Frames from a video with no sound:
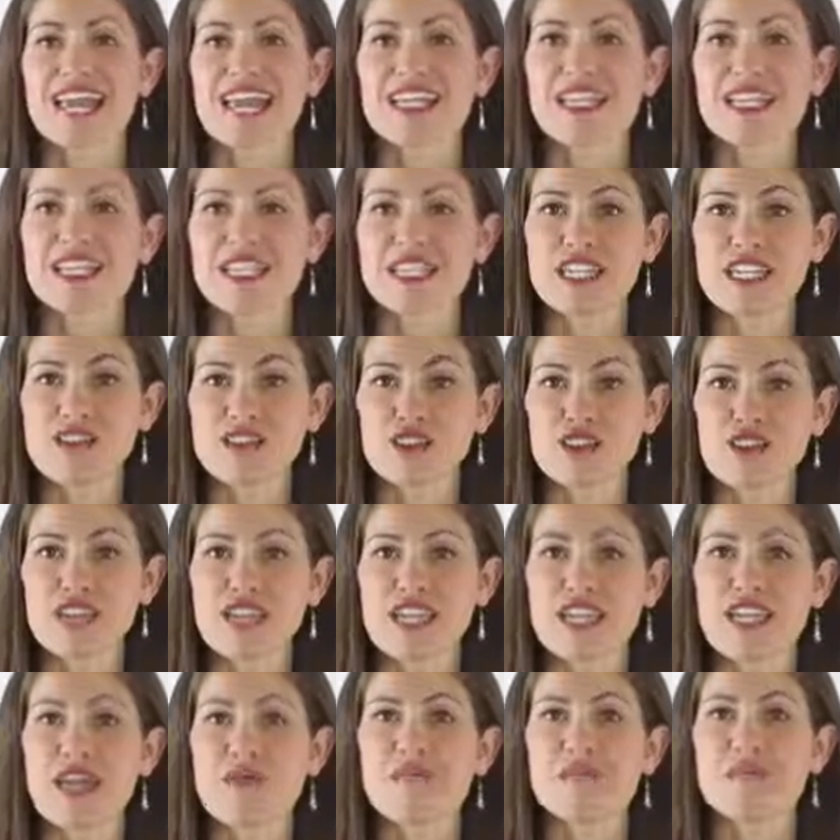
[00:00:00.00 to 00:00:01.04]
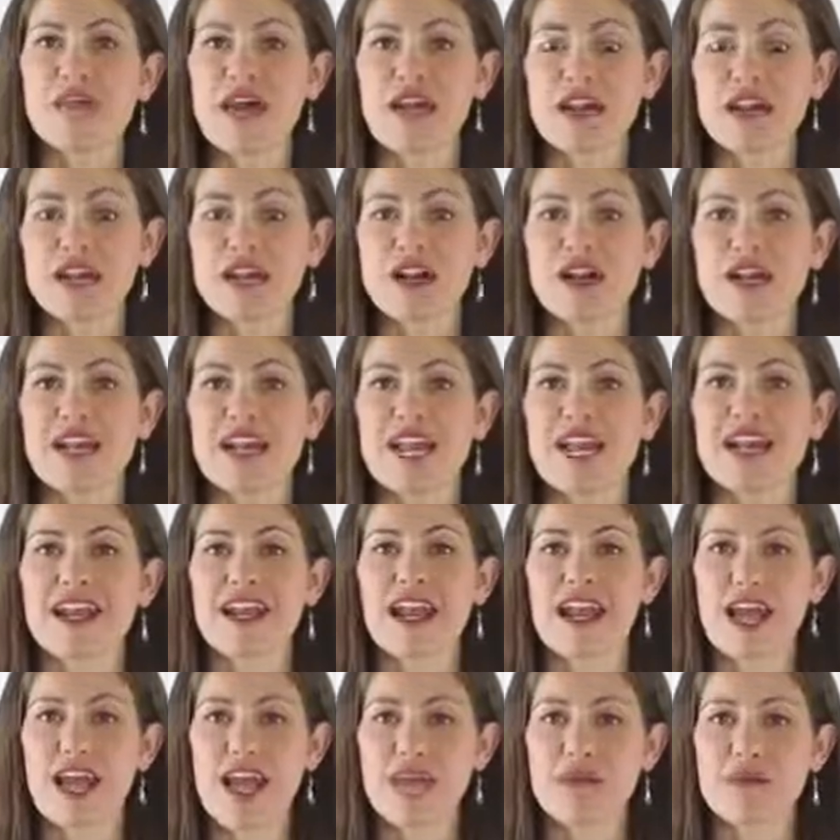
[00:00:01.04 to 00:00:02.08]
and see if you can get better
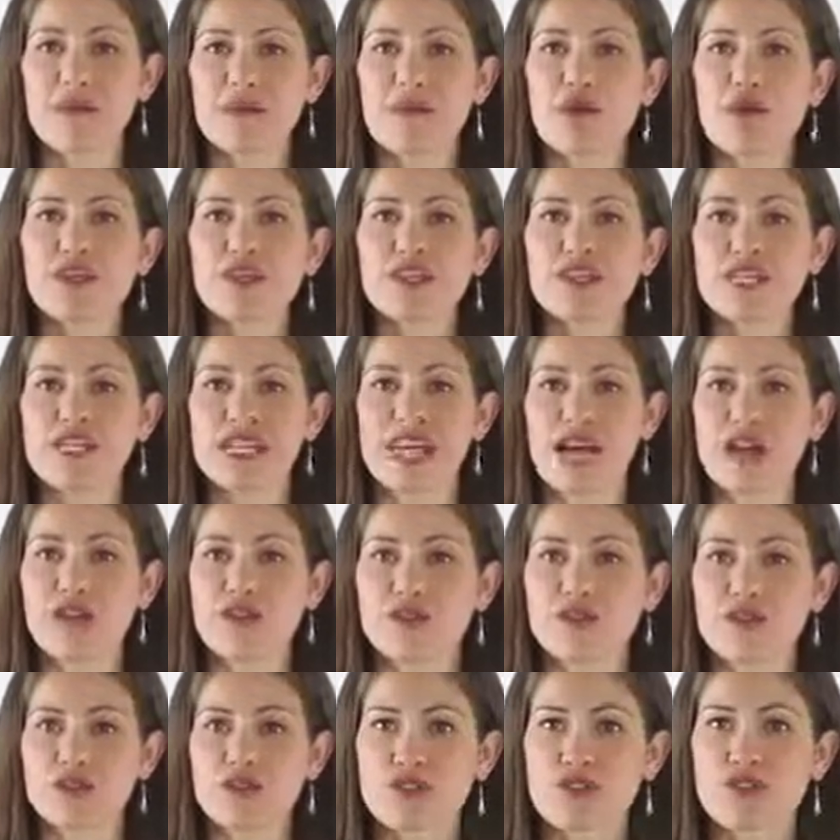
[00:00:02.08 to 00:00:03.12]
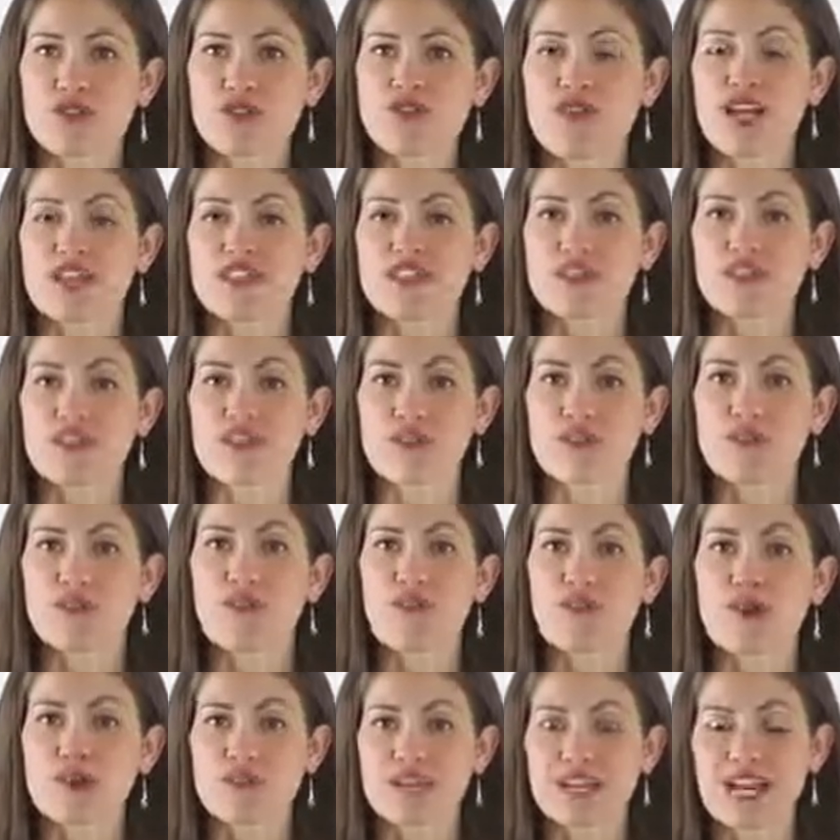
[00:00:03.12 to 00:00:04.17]
at pulling out those stressed or
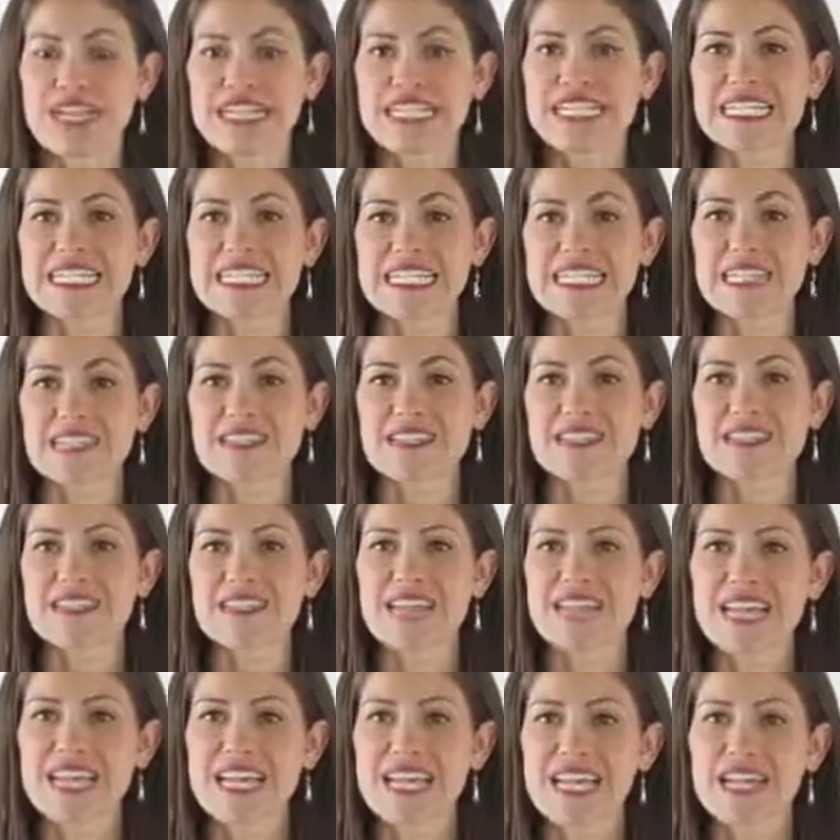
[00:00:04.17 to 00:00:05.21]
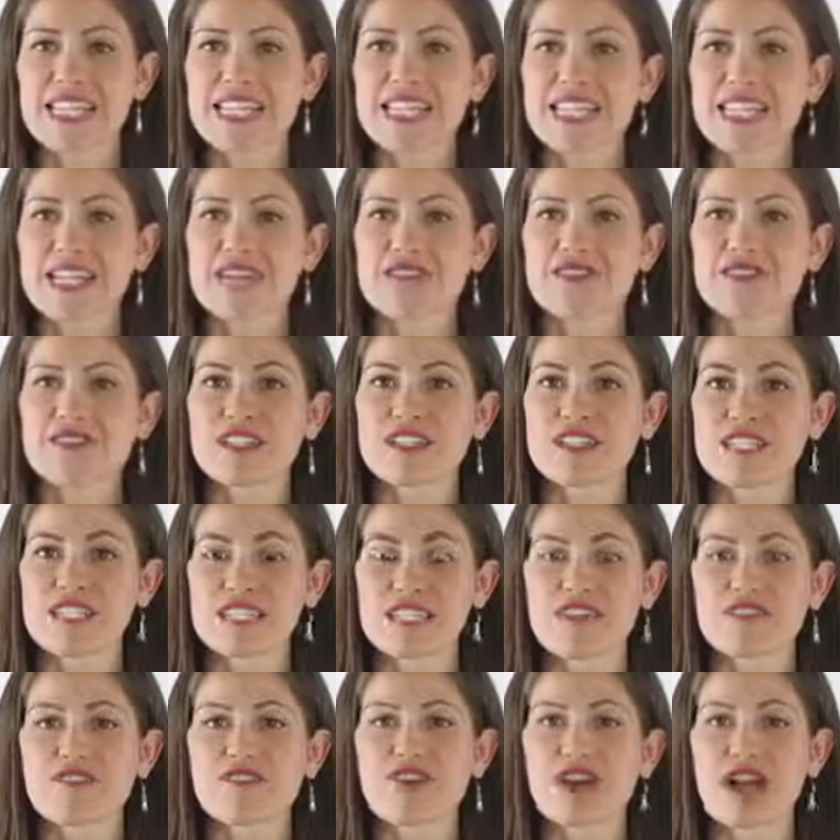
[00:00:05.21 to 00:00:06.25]
important ideas instead of
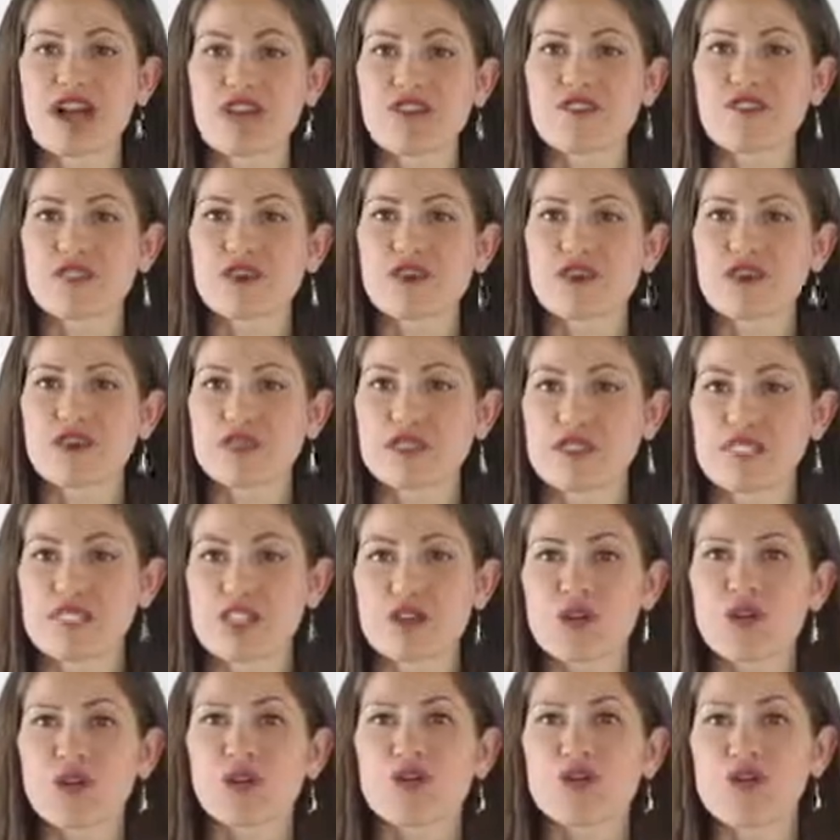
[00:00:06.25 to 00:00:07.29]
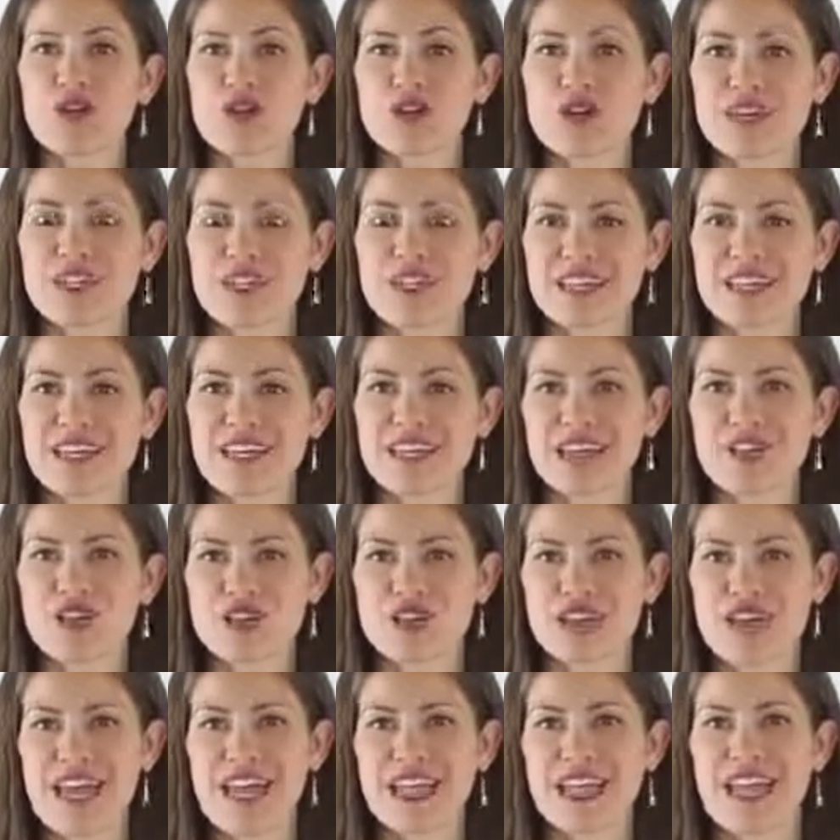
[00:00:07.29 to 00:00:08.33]
listening for every single word
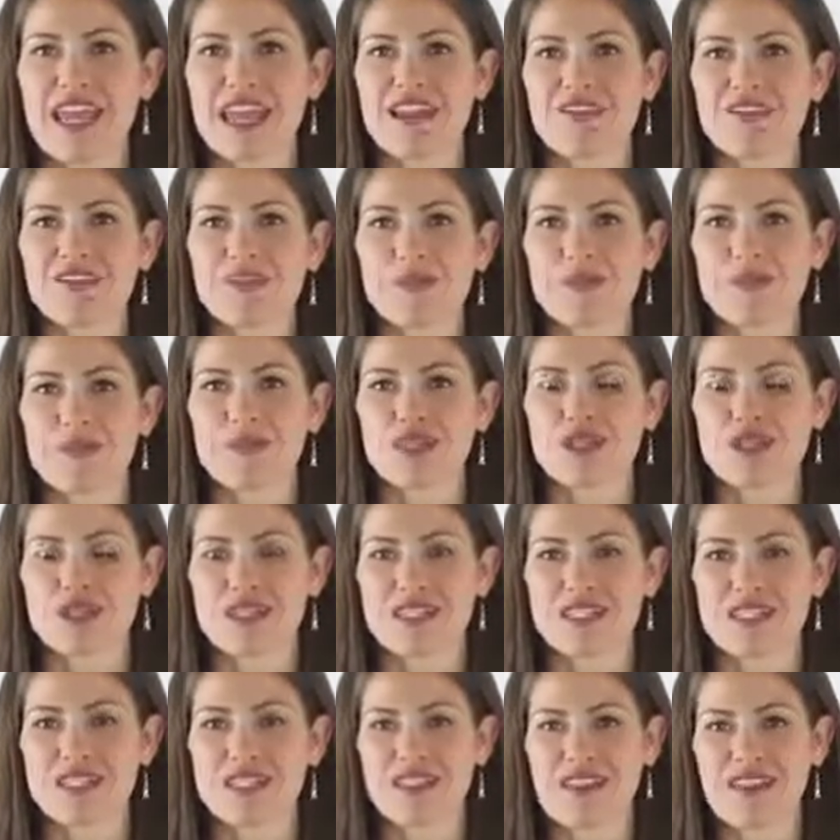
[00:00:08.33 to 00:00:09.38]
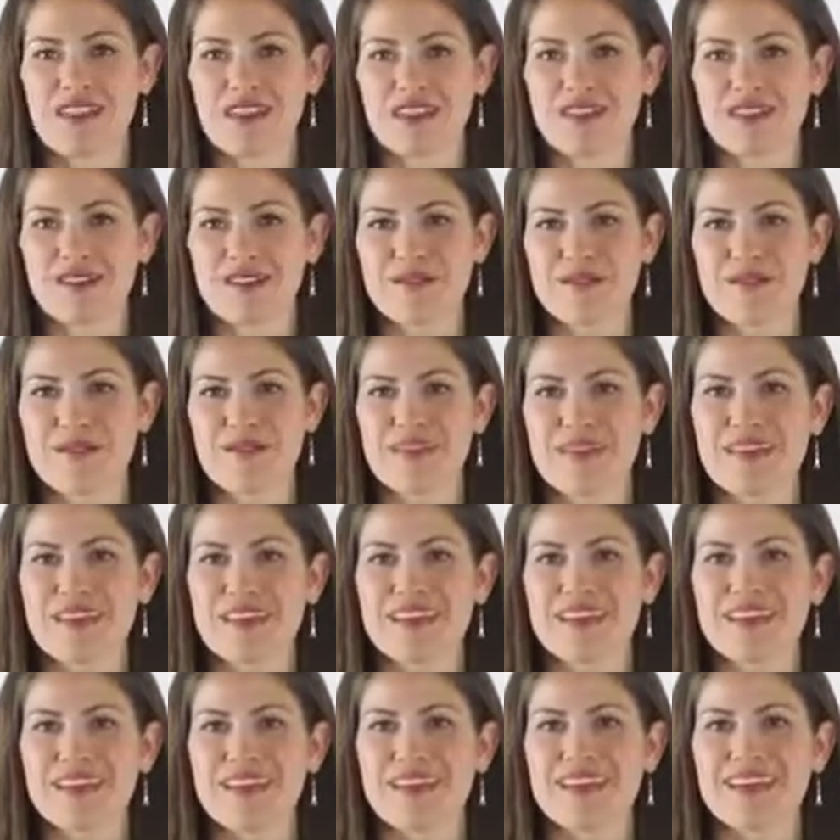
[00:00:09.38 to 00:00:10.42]
that native speaker is saying.
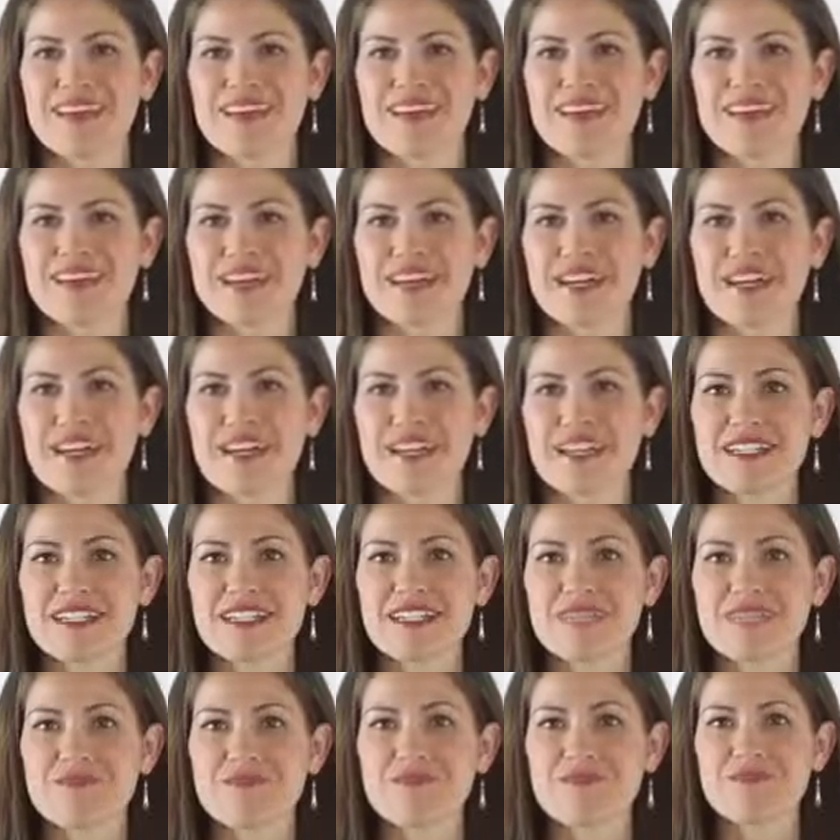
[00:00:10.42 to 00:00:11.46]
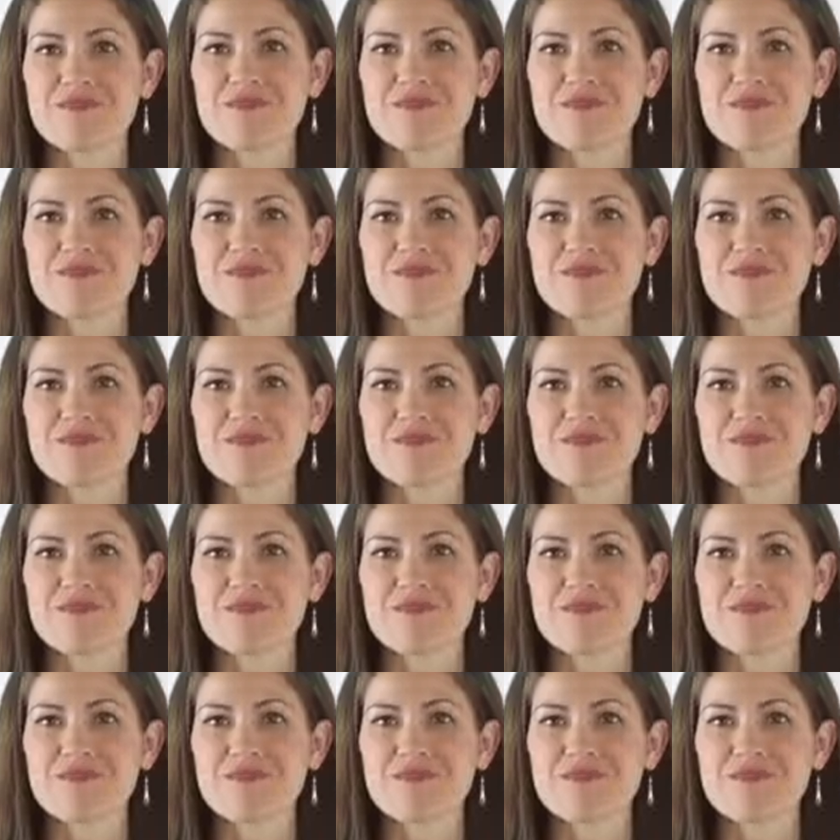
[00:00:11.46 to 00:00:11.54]
All right?